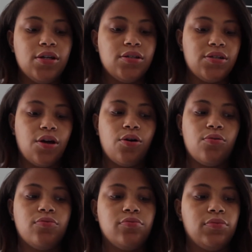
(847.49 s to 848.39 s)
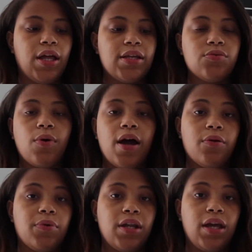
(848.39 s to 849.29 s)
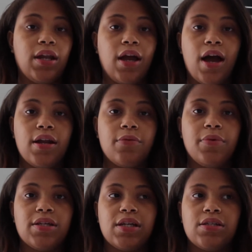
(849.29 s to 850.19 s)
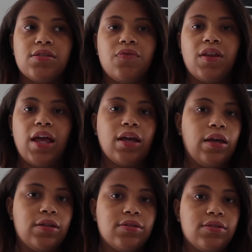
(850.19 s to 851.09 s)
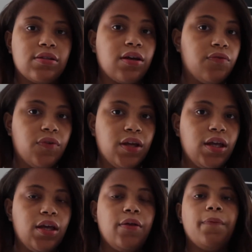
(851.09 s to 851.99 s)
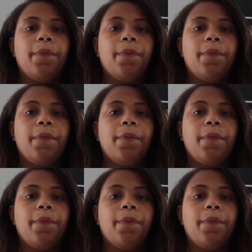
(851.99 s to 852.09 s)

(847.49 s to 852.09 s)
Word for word: So that's why I went ahead and got it, because I just feel like it's convenient.